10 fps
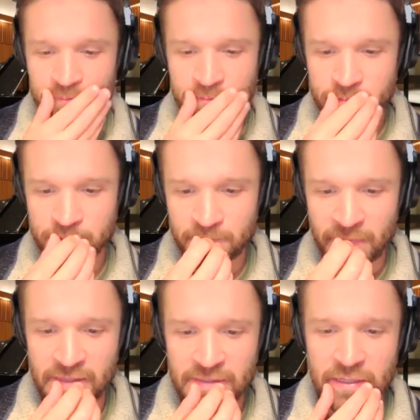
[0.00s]

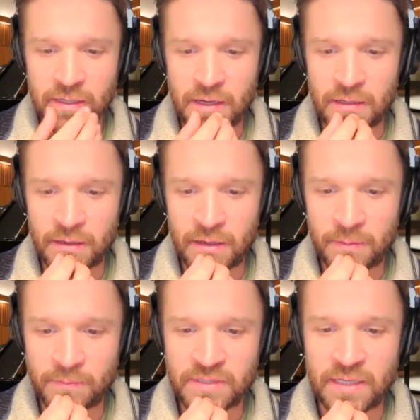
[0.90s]
taking
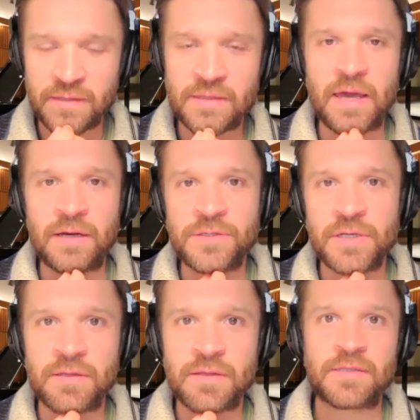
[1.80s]
the energy
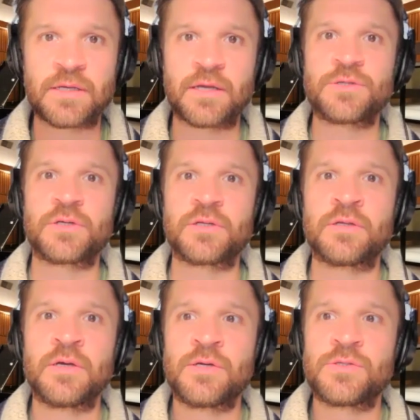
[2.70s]
and the intention
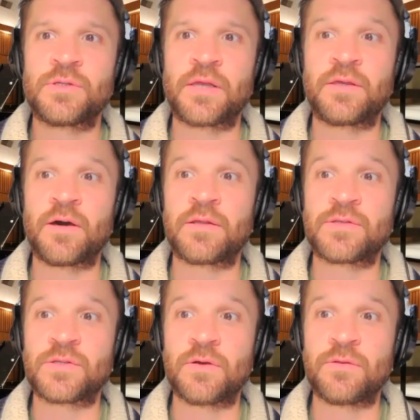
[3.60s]
to let the audience
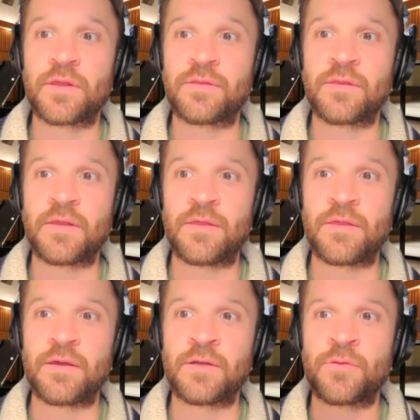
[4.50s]
know that
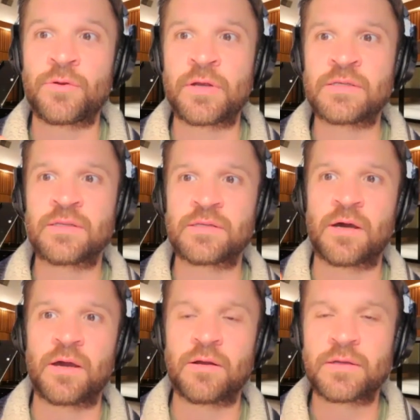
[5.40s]
there isn't this
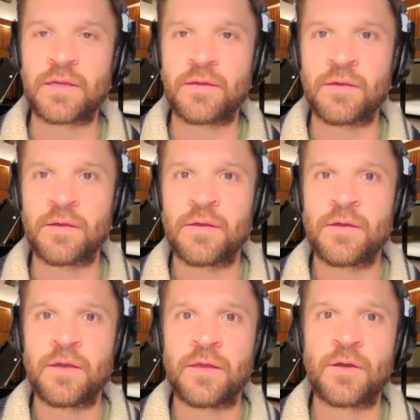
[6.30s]
hierarchy.
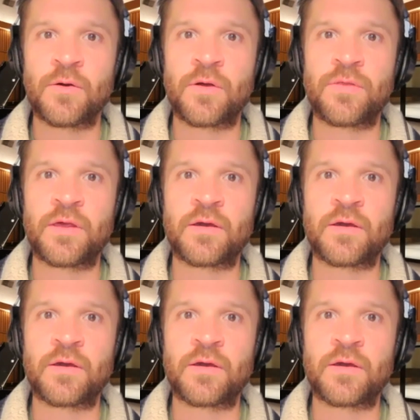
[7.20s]
I think